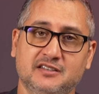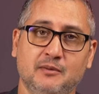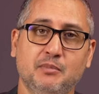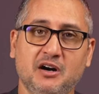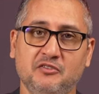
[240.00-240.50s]

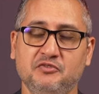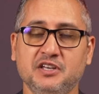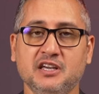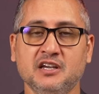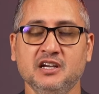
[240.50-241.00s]
above
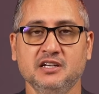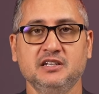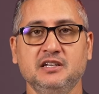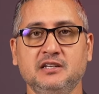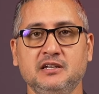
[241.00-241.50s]
the
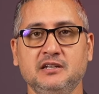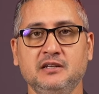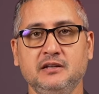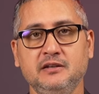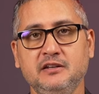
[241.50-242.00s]

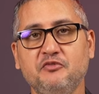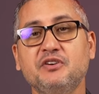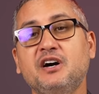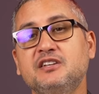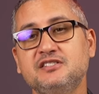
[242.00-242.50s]

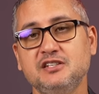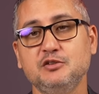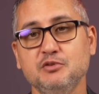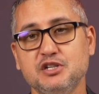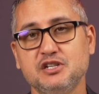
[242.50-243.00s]
difficult
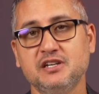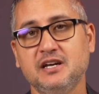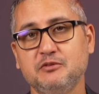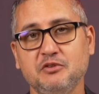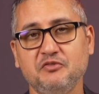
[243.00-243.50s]
situation
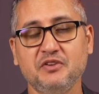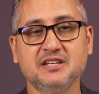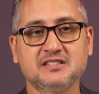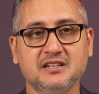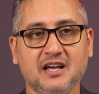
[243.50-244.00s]
that we
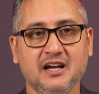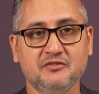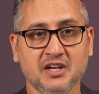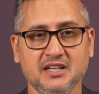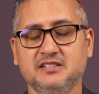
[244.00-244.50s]
face in life.
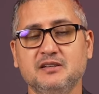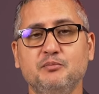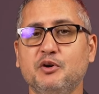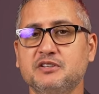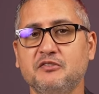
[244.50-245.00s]
It's
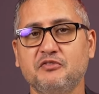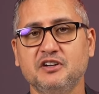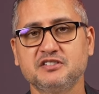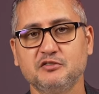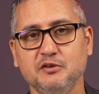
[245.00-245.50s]
important for
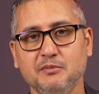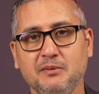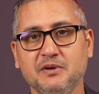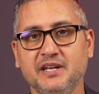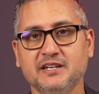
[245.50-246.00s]
us to
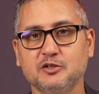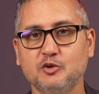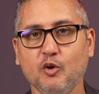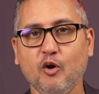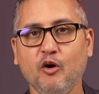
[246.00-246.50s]
remember that
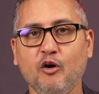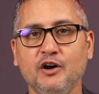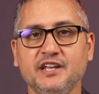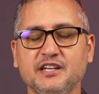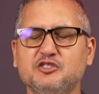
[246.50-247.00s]

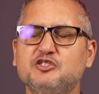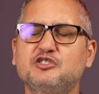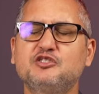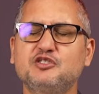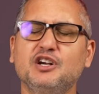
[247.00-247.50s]
God is
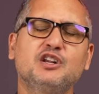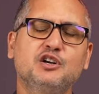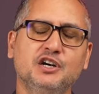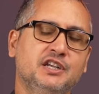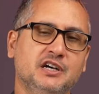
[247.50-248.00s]
still
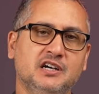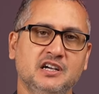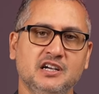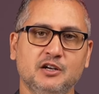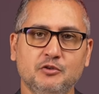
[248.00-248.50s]
good,
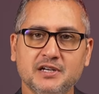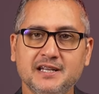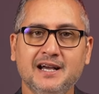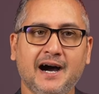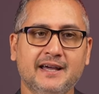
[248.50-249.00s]

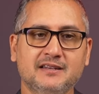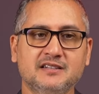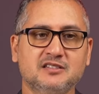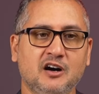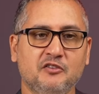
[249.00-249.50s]

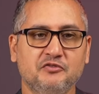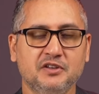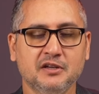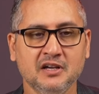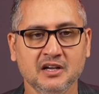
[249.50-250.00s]
regardless of
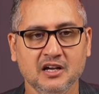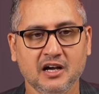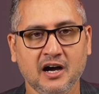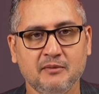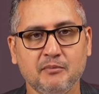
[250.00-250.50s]
the
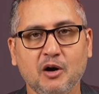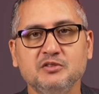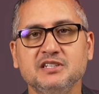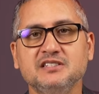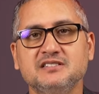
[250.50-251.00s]

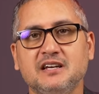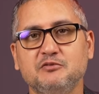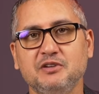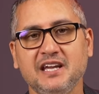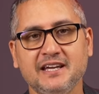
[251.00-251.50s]
mountains
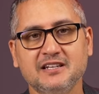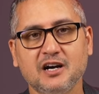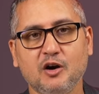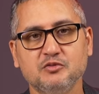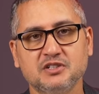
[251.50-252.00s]
that we
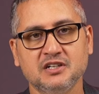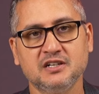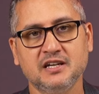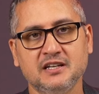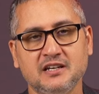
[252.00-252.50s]

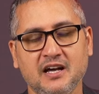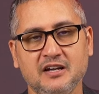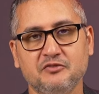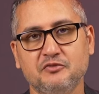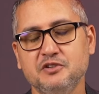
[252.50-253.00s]
encounter in
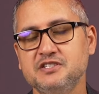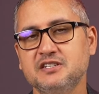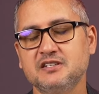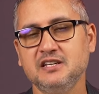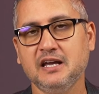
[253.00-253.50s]
life.
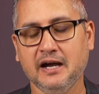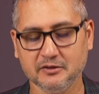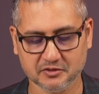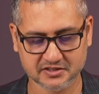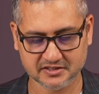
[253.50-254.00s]
Recently, I
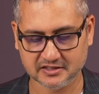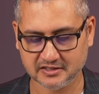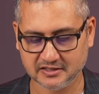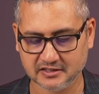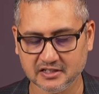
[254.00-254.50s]

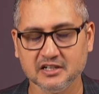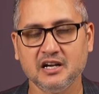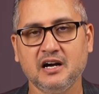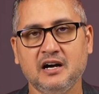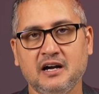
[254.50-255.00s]

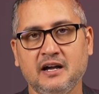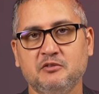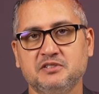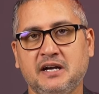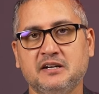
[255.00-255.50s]

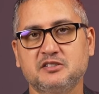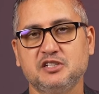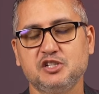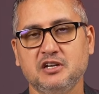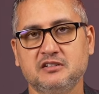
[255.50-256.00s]
was asked
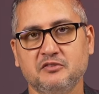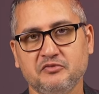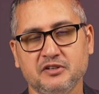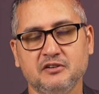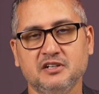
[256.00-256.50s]
to share at a
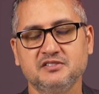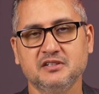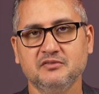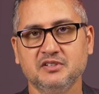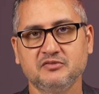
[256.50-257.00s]
funeral
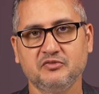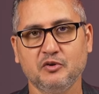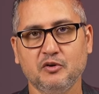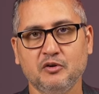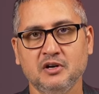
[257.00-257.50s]
service
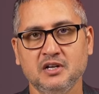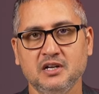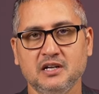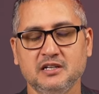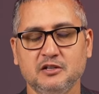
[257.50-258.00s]
for,
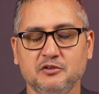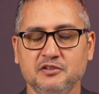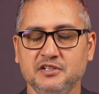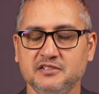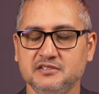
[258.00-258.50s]
you know,
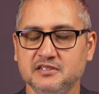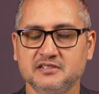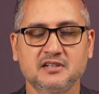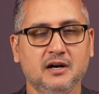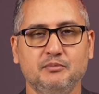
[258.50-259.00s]

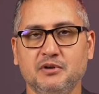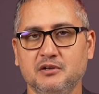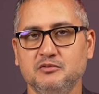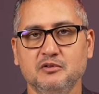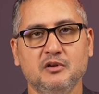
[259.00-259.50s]
this
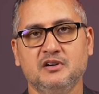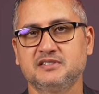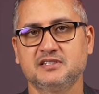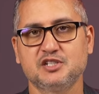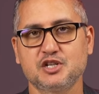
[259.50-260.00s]
couple who
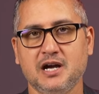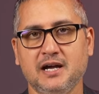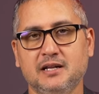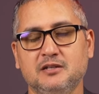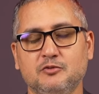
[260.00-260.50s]
lost a
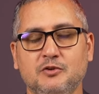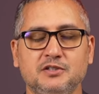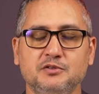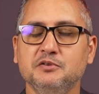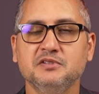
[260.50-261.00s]
child.
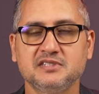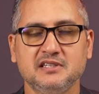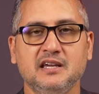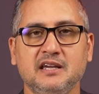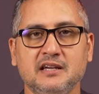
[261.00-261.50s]
What do you
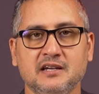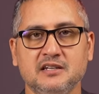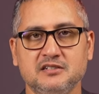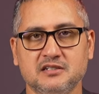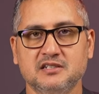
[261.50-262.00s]
say
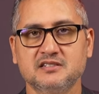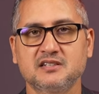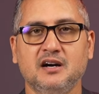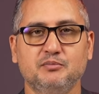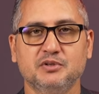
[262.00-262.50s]
to this
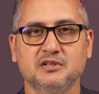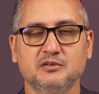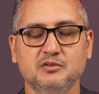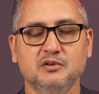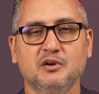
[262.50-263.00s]

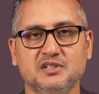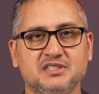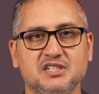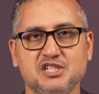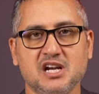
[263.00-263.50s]
couple who
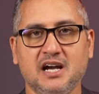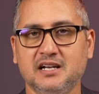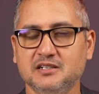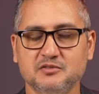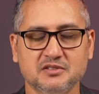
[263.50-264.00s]
lost a
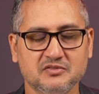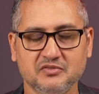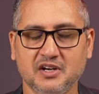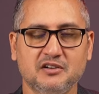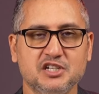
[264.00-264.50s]
child? It was
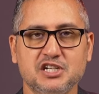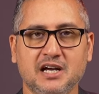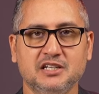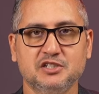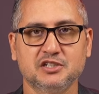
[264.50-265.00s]
very
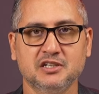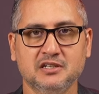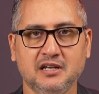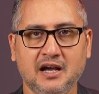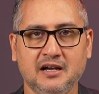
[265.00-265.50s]

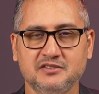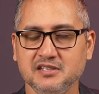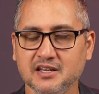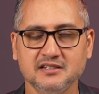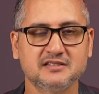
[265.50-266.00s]
challenging.
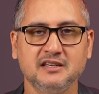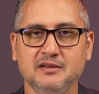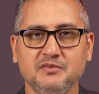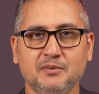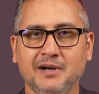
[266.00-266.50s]
Tears
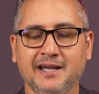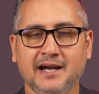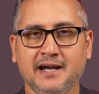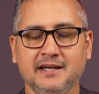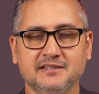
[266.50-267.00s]
came to my
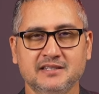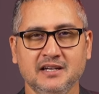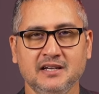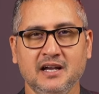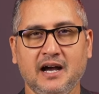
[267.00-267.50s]
eyes.
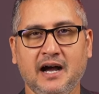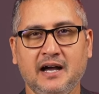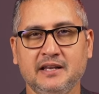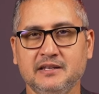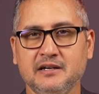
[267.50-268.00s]

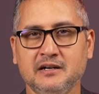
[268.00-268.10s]
And